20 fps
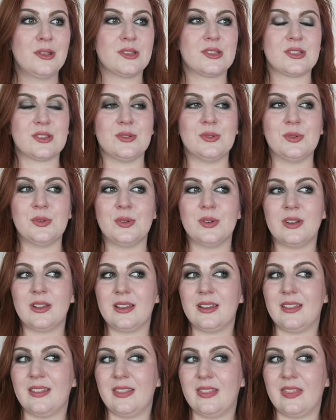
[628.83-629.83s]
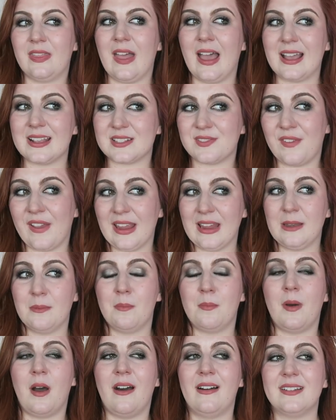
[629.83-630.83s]
so that's
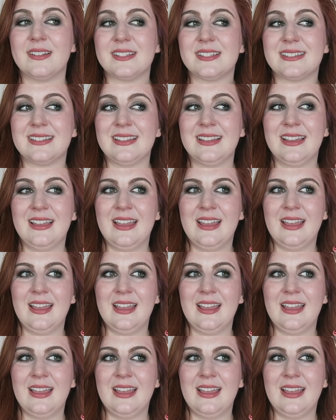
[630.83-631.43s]
fine but